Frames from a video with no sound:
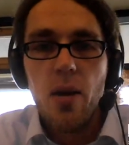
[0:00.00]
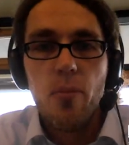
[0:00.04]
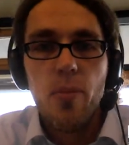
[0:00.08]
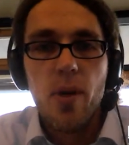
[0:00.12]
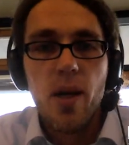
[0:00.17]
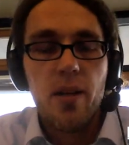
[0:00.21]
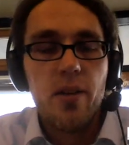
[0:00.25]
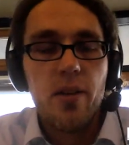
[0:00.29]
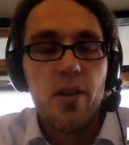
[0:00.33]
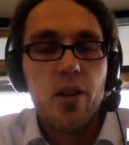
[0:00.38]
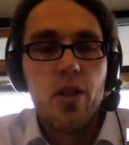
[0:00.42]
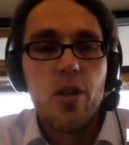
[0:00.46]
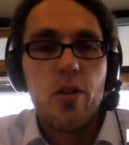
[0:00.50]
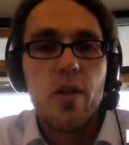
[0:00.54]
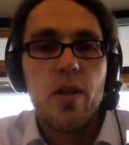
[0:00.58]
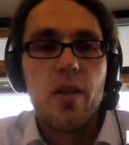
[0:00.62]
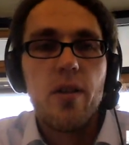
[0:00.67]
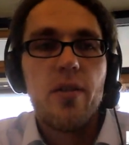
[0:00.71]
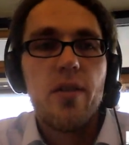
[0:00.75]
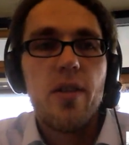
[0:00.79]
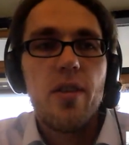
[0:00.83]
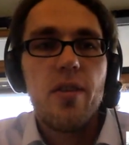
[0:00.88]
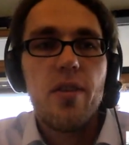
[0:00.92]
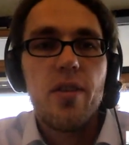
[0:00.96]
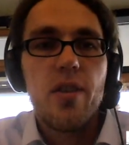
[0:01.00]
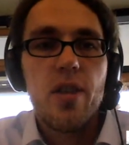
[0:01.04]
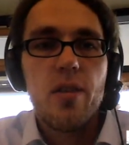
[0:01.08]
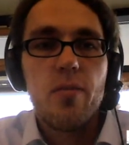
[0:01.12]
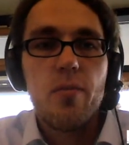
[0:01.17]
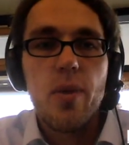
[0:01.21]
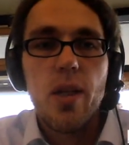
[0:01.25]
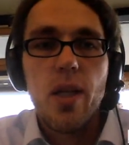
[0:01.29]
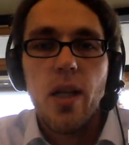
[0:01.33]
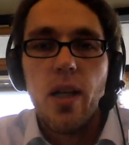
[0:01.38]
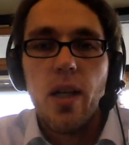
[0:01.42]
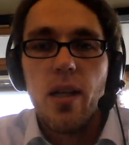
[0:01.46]
But the current
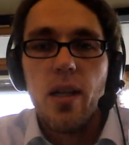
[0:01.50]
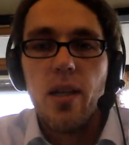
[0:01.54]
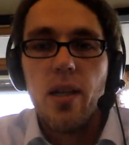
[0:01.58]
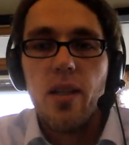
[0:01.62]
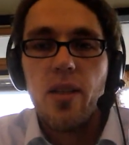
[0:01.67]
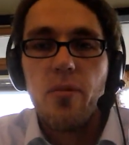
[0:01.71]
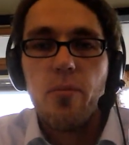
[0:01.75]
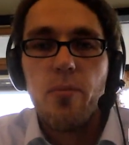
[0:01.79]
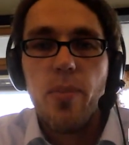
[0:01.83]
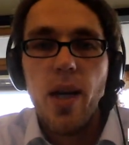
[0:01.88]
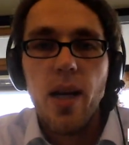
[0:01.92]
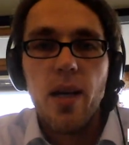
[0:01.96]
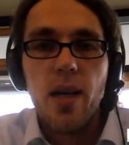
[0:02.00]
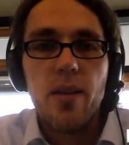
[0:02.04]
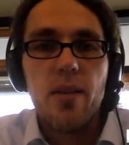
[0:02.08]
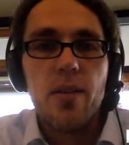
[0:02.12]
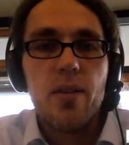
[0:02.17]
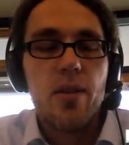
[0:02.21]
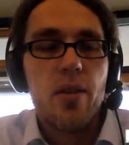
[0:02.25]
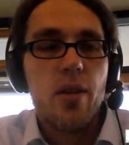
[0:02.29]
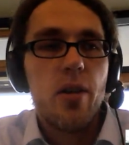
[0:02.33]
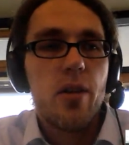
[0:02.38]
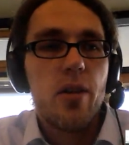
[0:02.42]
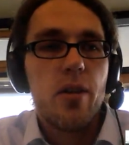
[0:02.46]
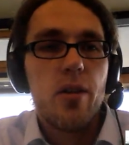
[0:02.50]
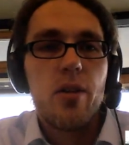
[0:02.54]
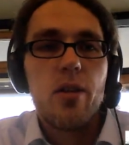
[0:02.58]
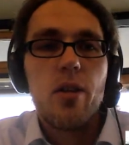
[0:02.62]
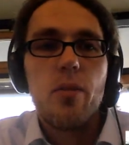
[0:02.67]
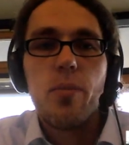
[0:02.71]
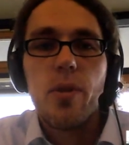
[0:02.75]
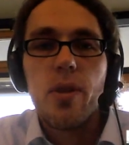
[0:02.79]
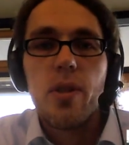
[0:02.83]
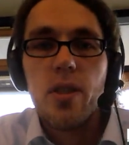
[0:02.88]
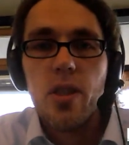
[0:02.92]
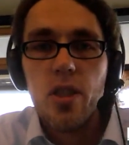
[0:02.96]
system is based on
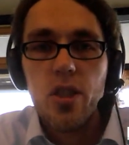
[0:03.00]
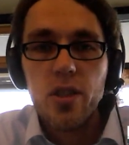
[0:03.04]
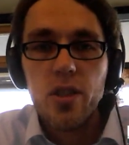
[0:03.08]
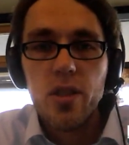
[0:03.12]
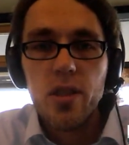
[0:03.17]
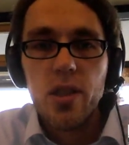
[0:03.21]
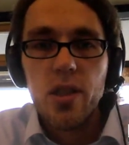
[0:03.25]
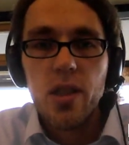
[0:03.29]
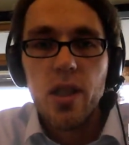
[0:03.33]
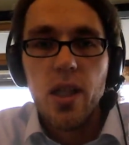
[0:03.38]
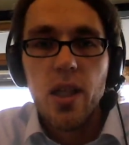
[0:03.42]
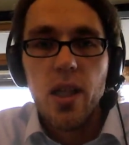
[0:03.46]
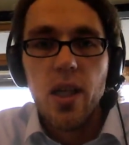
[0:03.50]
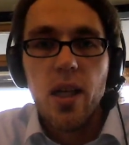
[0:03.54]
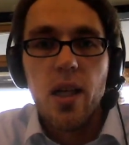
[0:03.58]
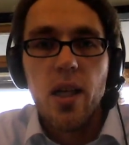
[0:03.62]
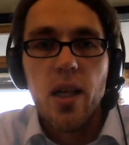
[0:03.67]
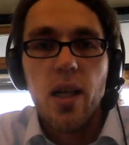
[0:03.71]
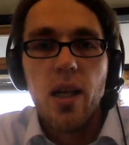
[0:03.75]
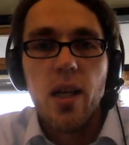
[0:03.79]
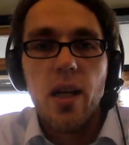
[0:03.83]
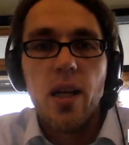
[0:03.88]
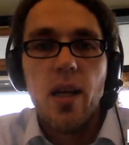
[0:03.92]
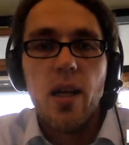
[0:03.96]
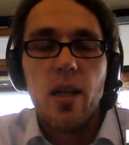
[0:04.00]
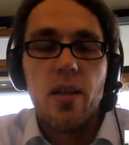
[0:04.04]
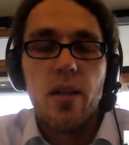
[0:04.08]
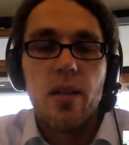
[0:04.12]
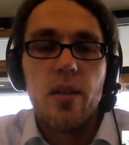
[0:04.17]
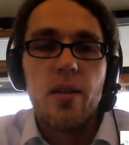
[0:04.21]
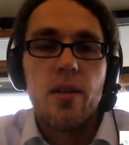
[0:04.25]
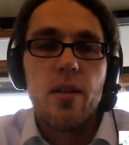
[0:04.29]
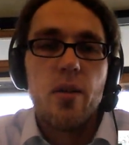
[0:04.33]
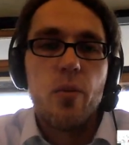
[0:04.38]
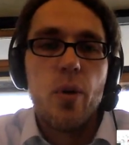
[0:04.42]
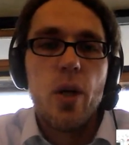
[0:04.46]
competition
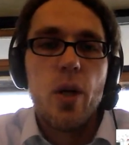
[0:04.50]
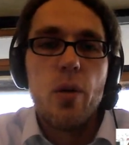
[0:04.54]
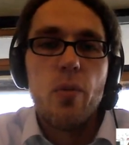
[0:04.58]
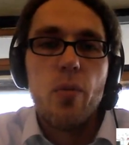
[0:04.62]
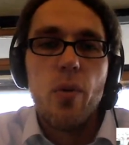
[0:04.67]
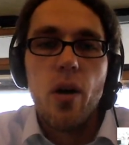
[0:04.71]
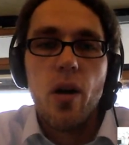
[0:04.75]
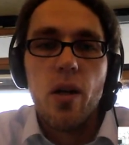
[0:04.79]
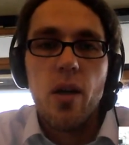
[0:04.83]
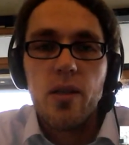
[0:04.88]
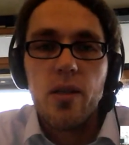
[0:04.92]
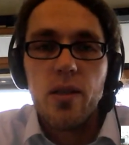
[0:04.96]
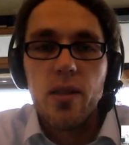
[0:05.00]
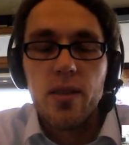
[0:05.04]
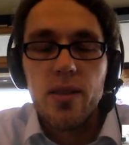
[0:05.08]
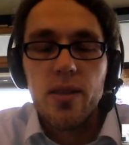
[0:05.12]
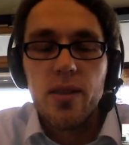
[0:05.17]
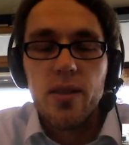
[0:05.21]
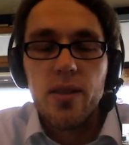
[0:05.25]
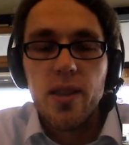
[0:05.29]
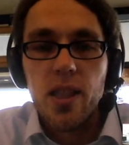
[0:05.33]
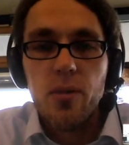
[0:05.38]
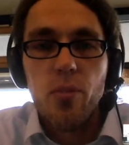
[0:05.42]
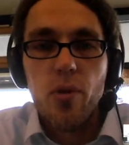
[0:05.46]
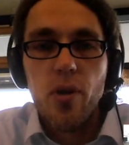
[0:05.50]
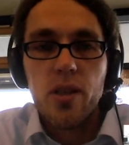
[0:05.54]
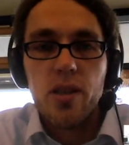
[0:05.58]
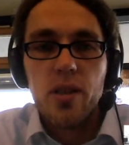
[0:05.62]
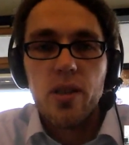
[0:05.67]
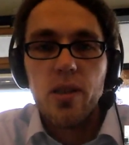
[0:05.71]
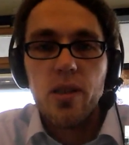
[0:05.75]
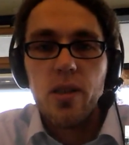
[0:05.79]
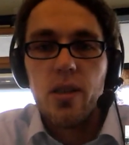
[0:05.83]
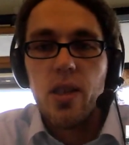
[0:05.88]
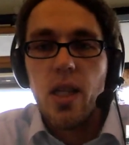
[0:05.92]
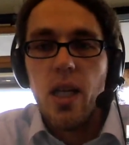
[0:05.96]
and reward a single
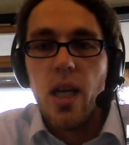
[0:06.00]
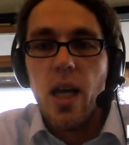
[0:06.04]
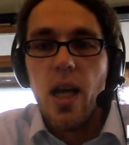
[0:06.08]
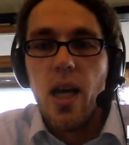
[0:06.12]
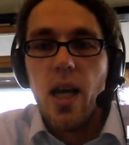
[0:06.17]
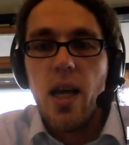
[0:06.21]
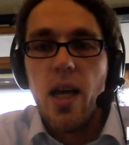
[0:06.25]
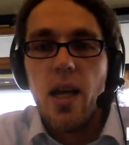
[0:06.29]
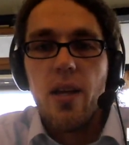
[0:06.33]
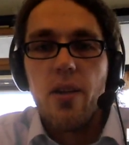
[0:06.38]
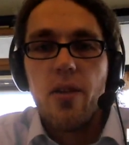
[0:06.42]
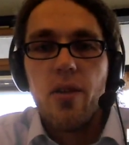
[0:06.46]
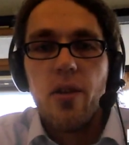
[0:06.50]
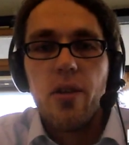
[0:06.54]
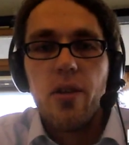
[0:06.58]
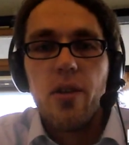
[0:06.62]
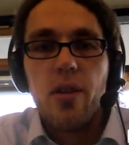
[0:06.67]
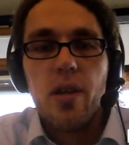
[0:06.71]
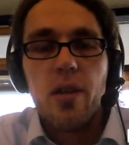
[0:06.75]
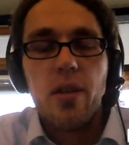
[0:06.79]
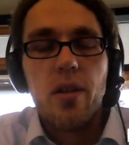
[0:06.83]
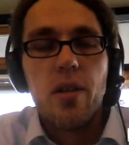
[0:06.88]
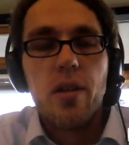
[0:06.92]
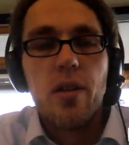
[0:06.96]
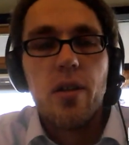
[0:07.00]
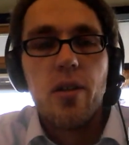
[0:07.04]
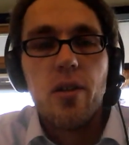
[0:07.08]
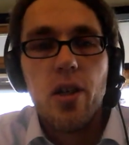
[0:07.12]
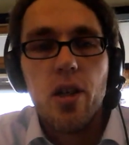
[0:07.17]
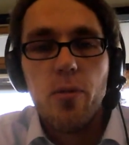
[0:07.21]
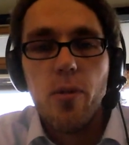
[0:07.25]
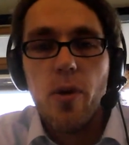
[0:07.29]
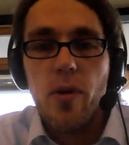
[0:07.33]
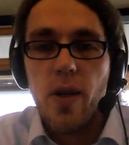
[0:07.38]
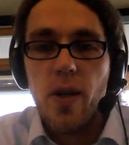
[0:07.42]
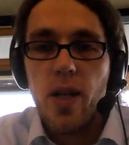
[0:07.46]
person and not a
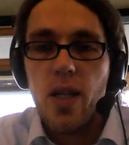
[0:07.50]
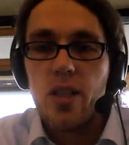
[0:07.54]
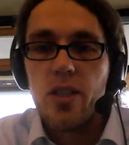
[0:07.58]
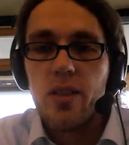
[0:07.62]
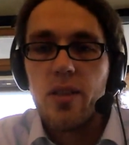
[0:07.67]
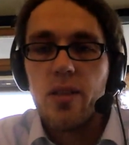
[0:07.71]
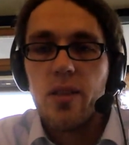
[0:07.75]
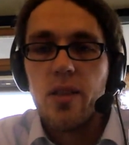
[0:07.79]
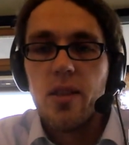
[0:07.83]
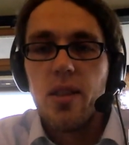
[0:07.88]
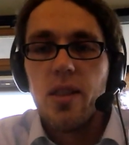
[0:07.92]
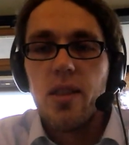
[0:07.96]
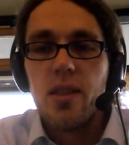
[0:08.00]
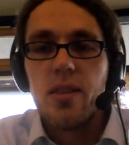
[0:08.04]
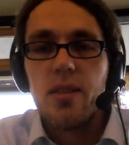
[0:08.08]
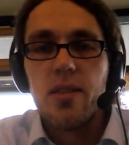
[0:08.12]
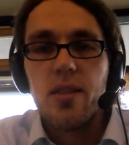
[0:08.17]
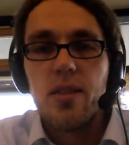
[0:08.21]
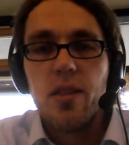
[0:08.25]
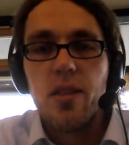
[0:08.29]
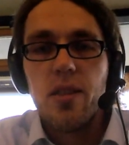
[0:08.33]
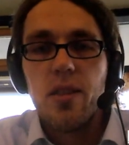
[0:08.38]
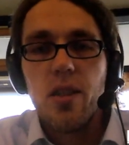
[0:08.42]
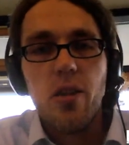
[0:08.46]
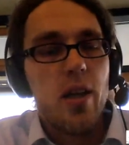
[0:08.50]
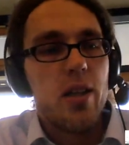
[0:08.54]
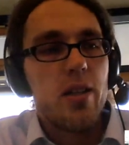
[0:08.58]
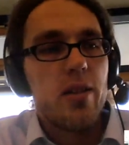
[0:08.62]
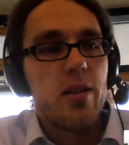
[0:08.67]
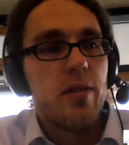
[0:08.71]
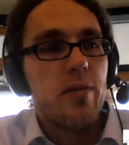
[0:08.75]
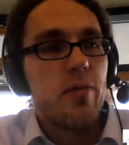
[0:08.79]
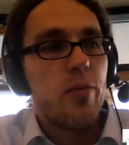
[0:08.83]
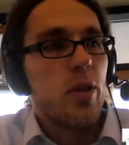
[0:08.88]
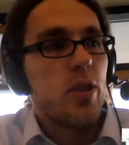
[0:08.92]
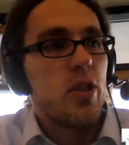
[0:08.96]
collaboration. So
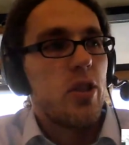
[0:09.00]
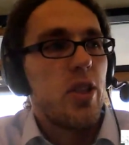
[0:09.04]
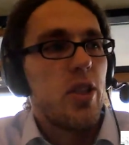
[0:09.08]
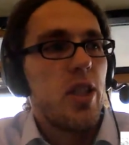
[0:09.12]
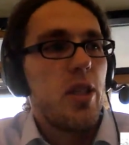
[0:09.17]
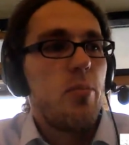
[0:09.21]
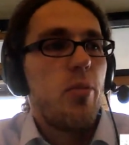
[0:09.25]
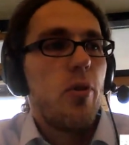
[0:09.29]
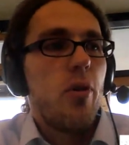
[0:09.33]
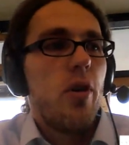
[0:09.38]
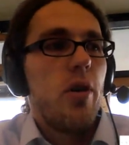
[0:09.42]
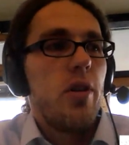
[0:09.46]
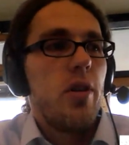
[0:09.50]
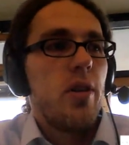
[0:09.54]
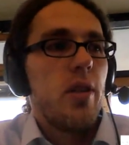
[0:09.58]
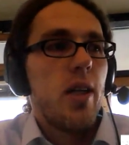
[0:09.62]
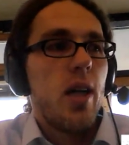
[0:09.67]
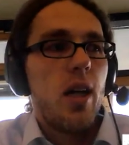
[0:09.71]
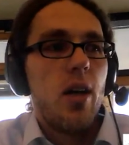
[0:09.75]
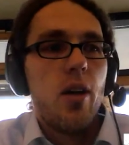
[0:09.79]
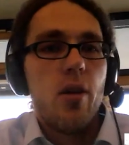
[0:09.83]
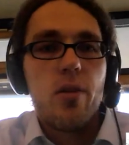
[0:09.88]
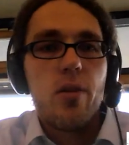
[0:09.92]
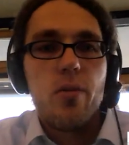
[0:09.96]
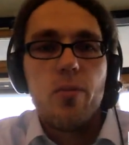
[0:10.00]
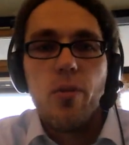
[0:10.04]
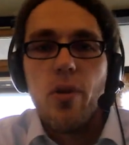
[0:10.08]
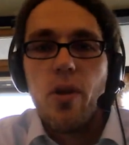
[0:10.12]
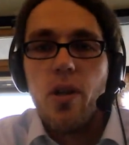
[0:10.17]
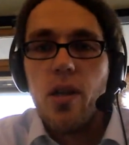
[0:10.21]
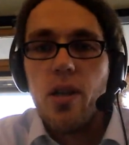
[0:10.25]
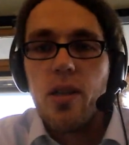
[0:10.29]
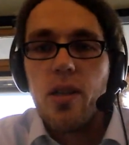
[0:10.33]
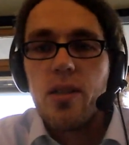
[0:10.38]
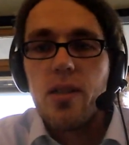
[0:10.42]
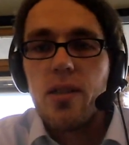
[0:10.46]
what she pointed out
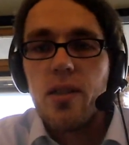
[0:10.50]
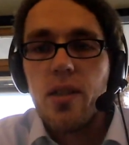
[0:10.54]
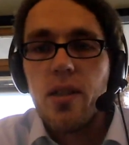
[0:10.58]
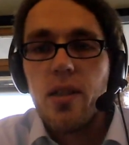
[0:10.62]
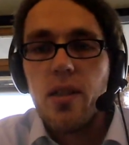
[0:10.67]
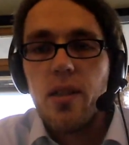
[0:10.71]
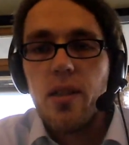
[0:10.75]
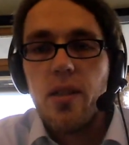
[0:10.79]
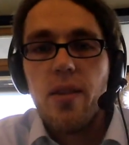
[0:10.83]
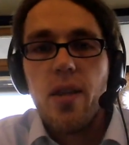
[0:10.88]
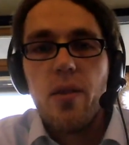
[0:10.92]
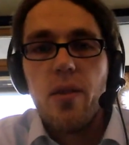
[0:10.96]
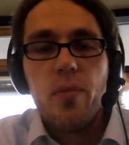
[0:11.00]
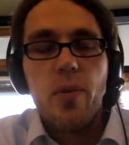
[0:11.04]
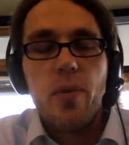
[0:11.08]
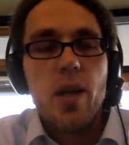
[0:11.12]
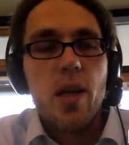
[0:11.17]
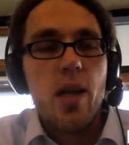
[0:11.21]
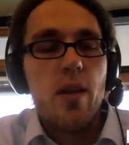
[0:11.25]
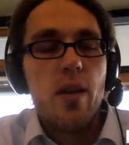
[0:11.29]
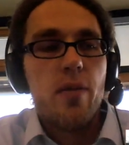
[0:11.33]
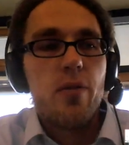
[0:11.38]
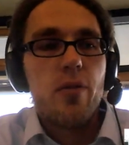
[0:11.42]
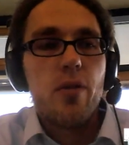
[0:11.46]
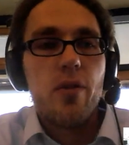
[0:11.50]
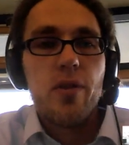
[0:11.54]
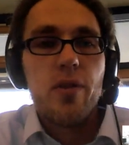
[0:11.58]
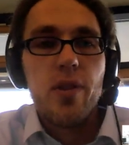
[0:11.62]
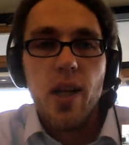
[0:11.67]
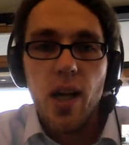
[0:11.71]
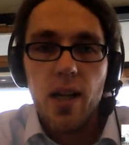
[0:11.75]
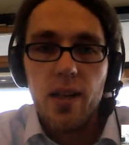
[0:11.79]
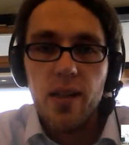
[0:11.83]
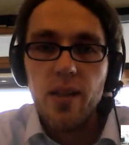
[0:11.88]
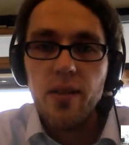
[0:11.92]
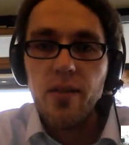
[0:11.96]
was that we have to
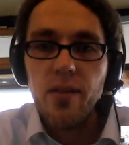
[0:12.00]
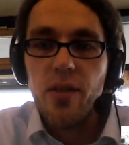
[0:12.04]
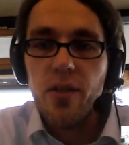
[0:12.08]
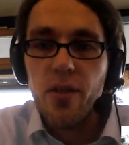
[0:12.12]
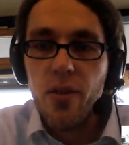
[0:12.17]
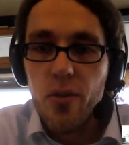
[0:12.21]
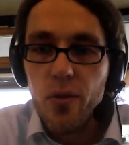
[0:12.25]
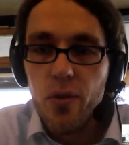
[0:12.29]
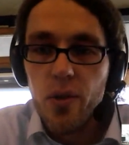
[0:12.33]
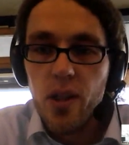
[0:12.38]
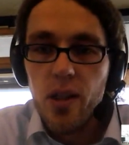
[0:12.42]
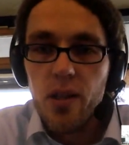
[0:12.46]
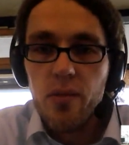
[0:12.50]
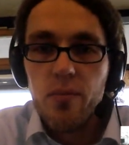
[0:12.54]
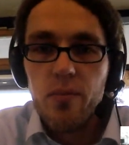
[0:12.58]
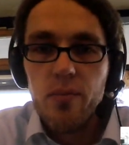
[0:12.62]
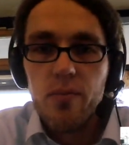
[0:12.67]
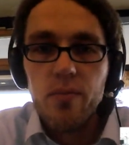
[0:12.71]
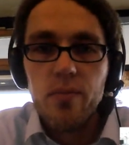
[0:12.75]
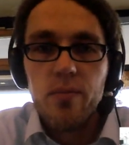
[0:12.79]
start at the school